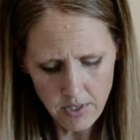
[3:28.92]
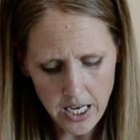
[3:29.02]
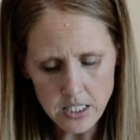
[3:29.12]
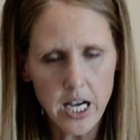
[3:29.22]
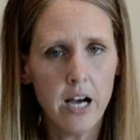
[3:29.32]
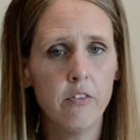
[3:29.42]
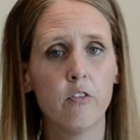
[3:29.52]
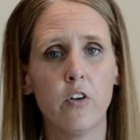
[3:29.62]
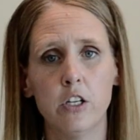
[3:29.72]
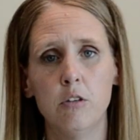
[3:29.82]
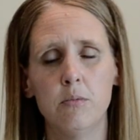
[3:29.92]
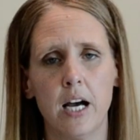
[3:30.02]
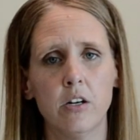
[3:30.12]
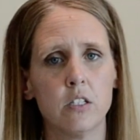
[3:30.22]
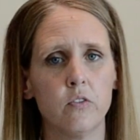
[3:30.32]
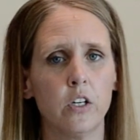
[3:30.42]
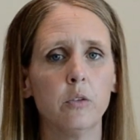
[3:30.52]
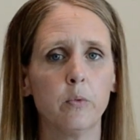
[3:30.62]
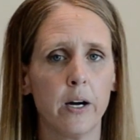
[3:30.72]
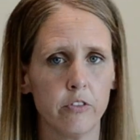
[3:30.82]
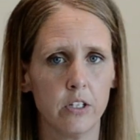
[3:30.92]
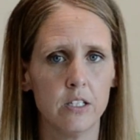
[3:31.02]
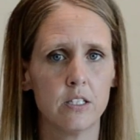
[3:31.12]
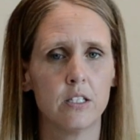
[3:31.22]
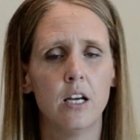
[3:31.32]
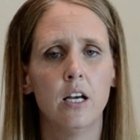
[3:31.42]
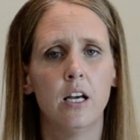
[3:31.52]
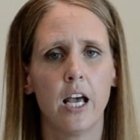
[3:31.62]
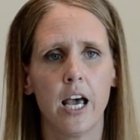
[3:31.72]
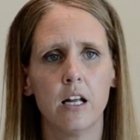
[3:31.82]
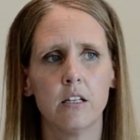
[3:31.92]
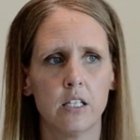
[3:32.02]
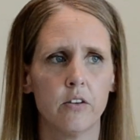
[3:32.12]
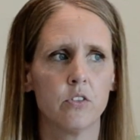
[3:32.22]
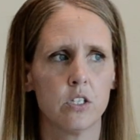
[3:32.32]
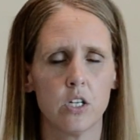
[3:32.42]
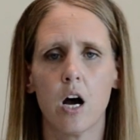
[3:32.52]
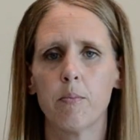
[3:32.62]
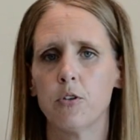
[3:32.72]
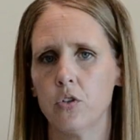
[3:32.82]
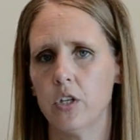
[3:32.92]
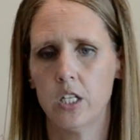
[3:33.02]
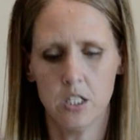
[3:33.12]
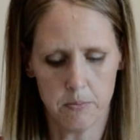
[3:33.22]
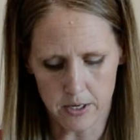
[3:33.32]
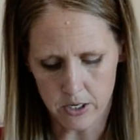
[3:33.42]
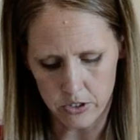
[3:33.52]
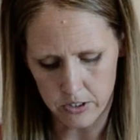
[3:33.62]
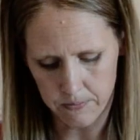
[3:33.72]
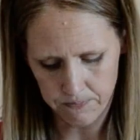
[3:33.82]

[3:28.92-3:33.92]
And to have the volume down is very reverent and gives us an opportunity to ponder.